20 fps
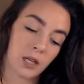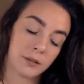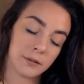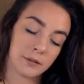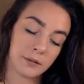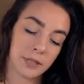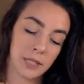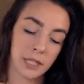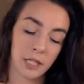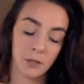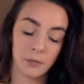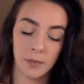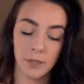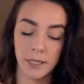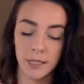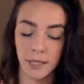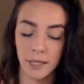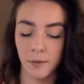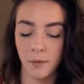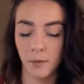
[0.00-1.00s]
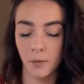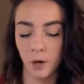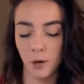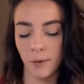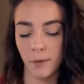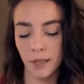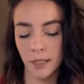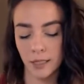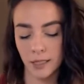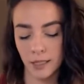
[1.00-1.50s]
Can you please tell me more
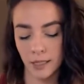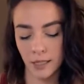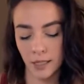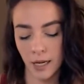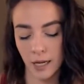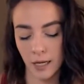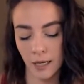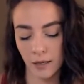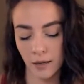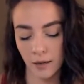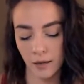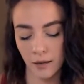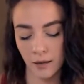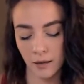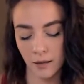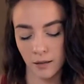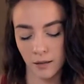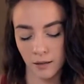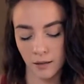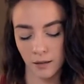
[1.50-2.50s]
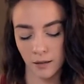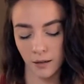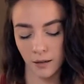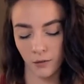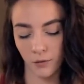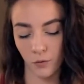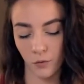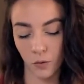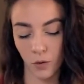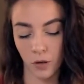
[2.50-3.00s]
about this 10
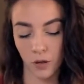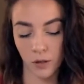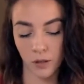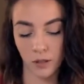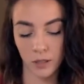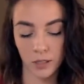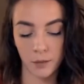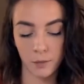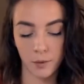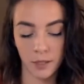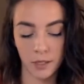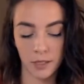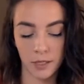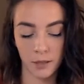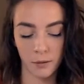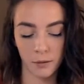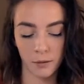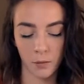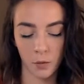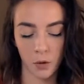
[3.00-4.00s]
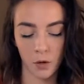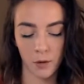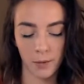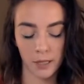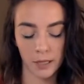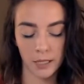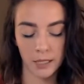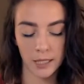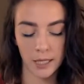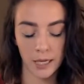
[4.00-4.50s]
of Wands? Please tell me more about
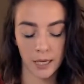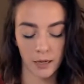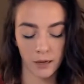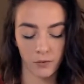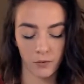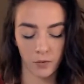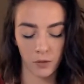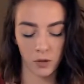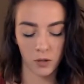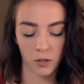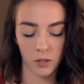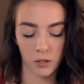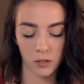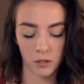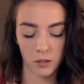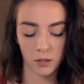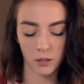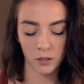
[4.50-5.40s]
the 10 of Wands.